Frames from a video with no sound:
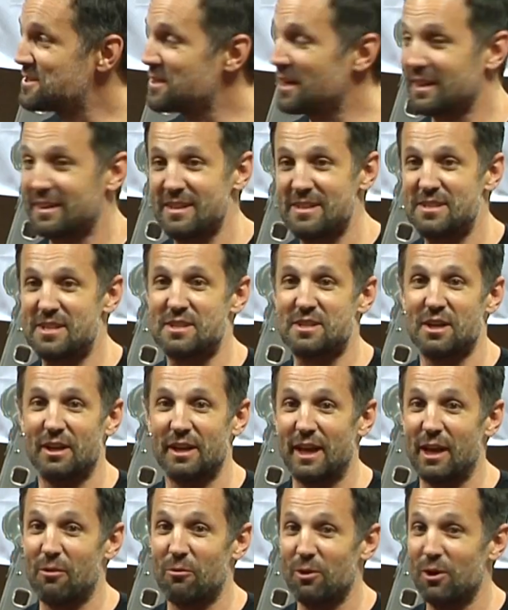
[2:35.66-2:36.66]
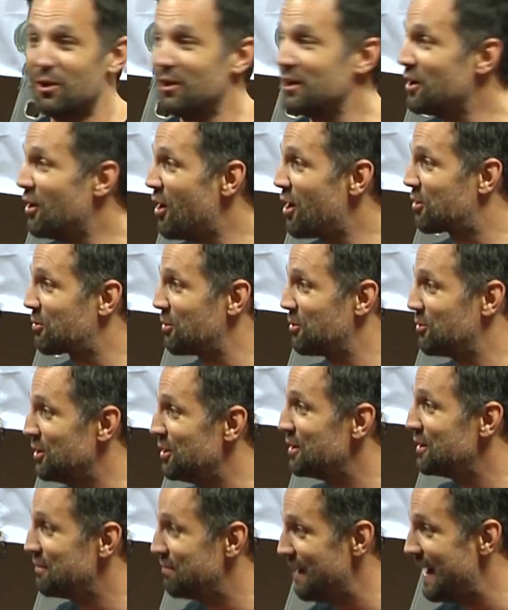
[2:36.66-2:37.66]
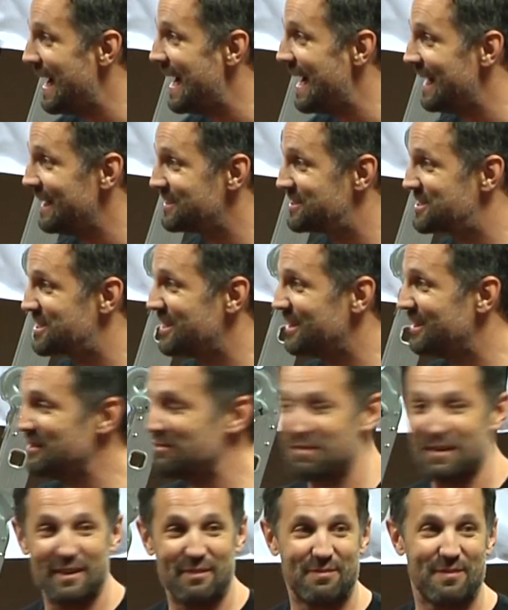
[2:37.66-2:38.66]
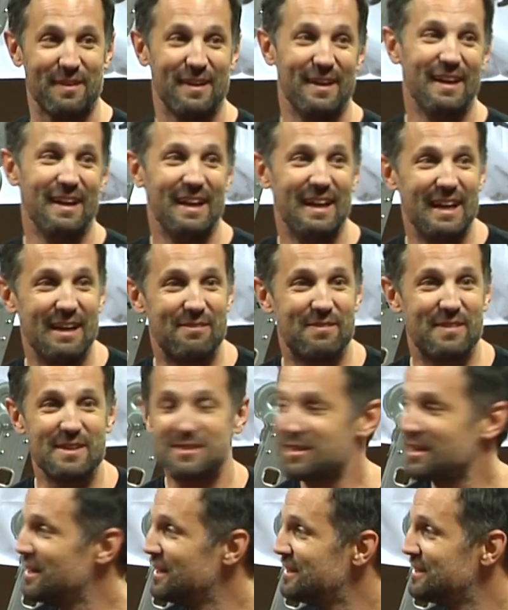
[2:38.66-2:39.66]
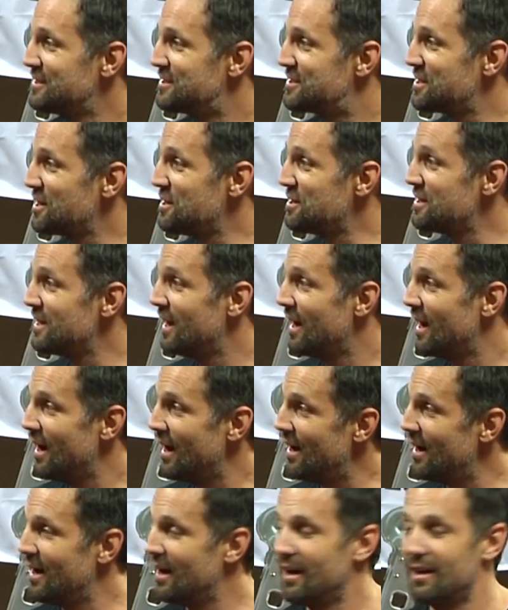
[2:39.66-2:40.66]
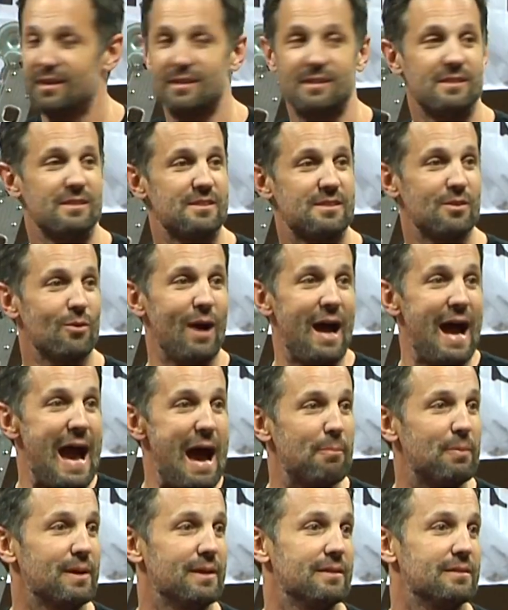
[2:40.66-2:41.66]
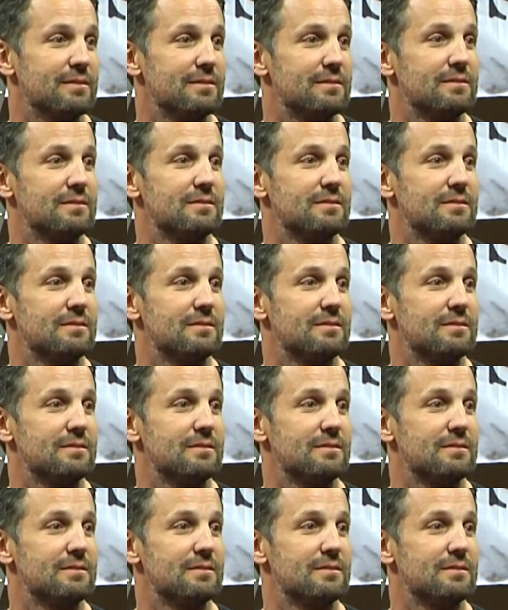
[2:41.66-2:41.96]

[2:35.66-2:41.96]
was like, "This is going to get really awkward really fast." if, if, if that's, so, so what happened?